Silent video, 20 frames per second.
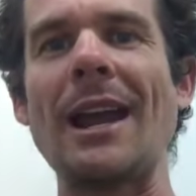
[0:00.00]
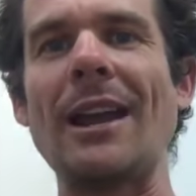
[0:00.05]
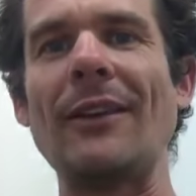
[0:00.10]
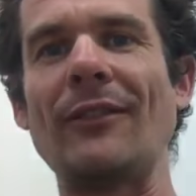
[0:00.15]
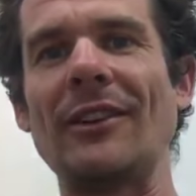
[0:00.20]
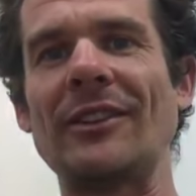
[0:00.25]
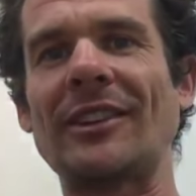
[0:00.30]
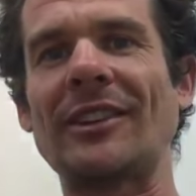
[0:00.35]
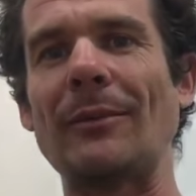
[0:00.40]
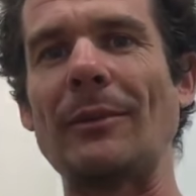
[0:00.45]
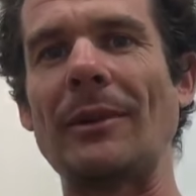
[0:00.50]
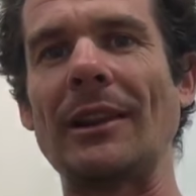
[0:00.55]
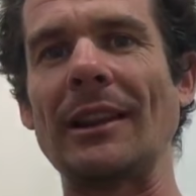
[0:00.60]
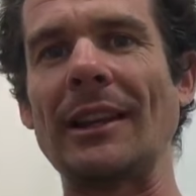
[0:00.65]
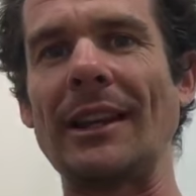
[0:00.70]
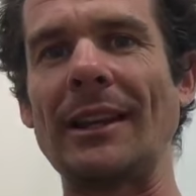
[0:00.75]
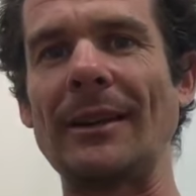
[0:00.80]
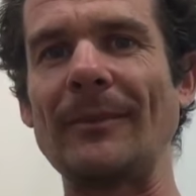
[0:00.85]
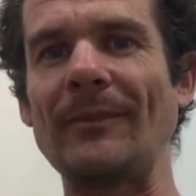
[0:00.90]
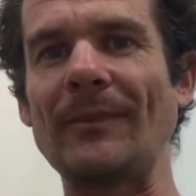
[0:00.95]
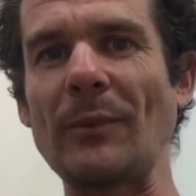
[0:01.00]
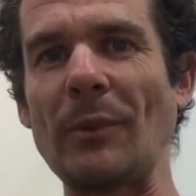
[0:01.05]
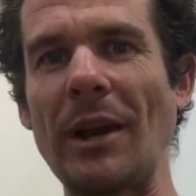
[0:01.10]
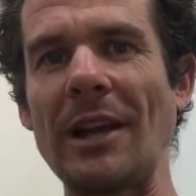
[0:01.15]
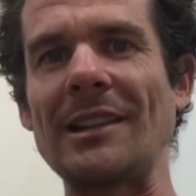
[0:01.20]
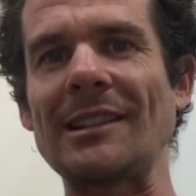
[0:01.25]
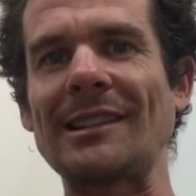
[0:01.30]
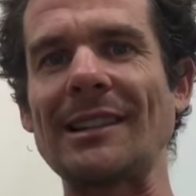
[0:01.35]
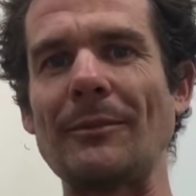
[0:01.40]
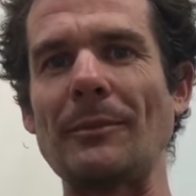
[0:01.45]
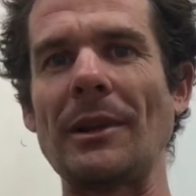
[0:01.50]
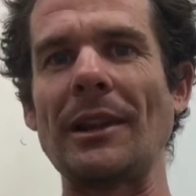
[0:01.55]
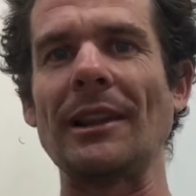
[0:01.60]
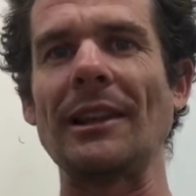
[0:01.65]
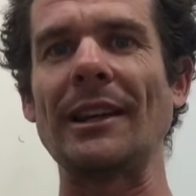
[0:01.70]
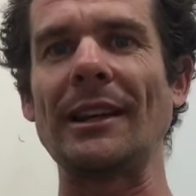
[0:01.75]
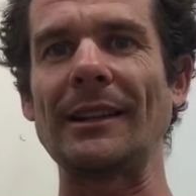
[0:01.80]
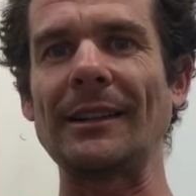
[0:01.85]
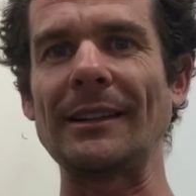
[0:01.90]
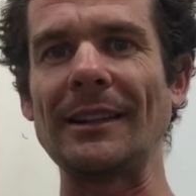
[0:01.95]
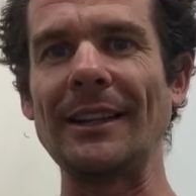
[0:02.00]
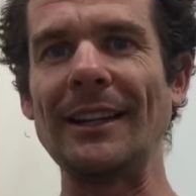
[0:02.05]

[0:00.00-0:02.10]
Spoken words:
even sent me the link. Where'd you send me the link?